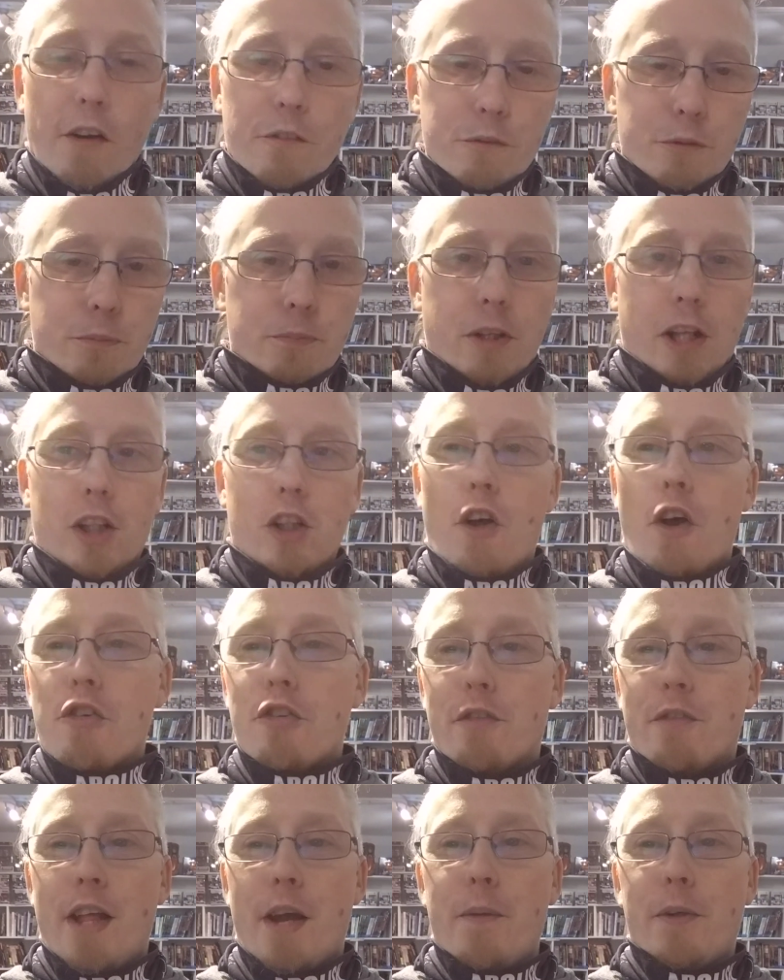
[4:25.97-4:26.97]
I've said a lot of
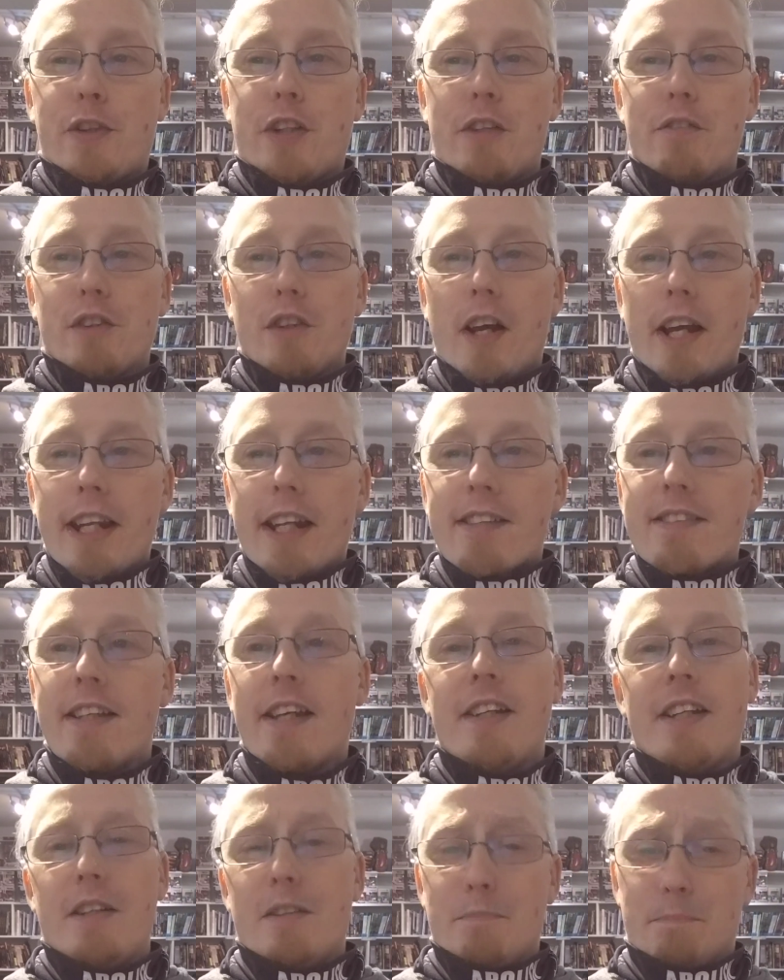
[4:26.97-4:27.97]
stuff there which I've liked,
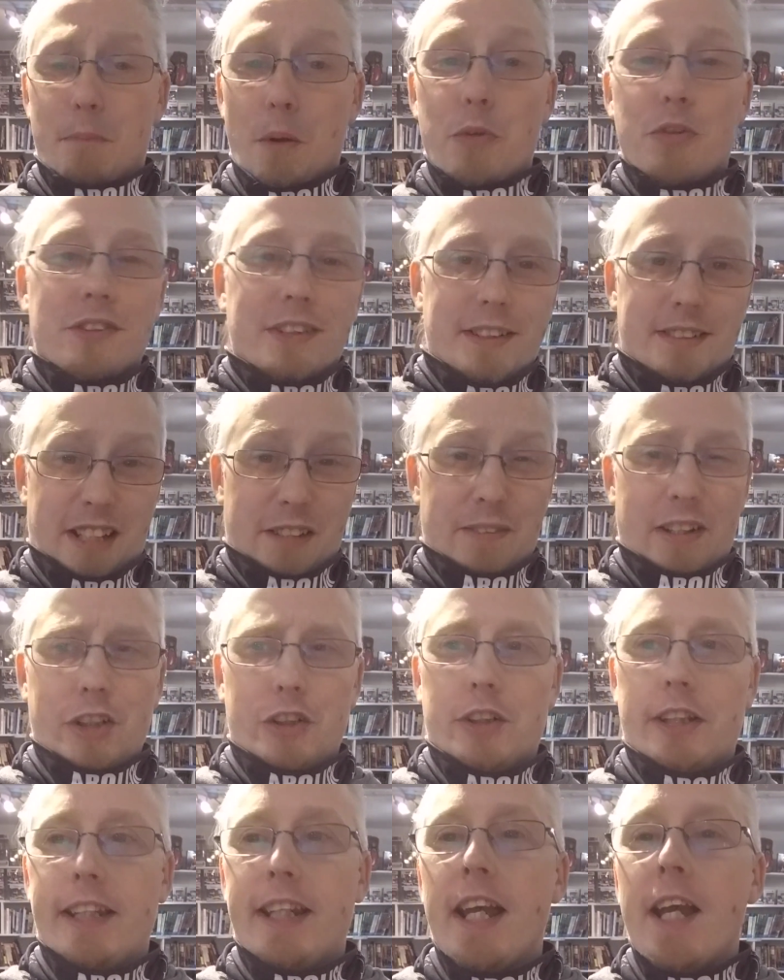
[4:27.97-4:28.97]
mostly,
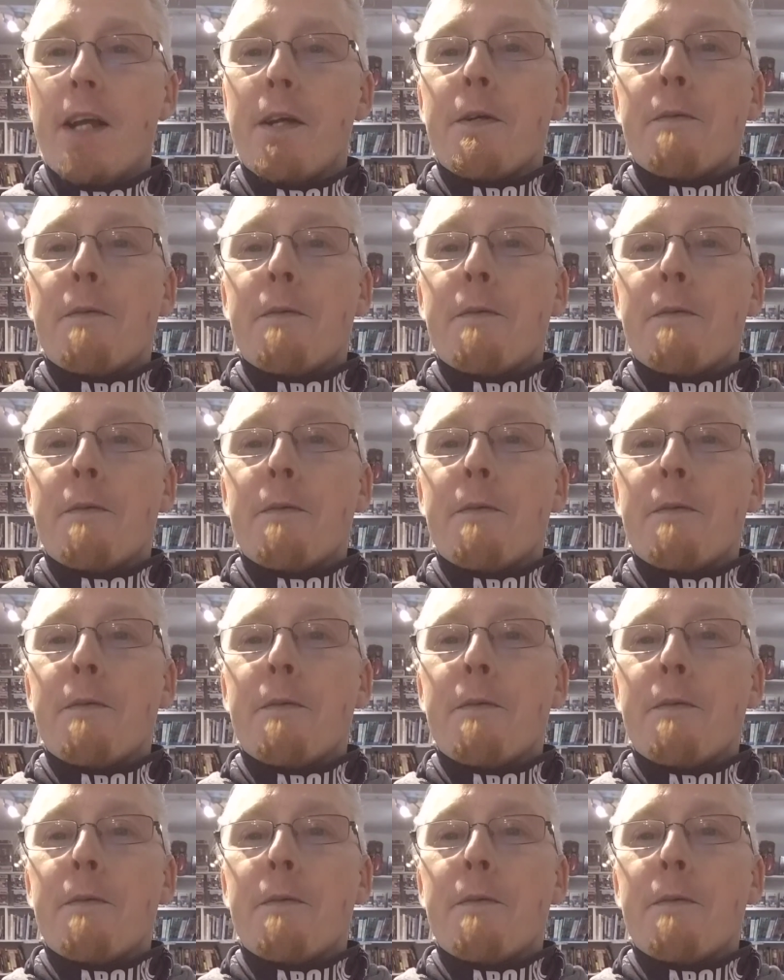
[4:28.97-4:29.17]
eventually.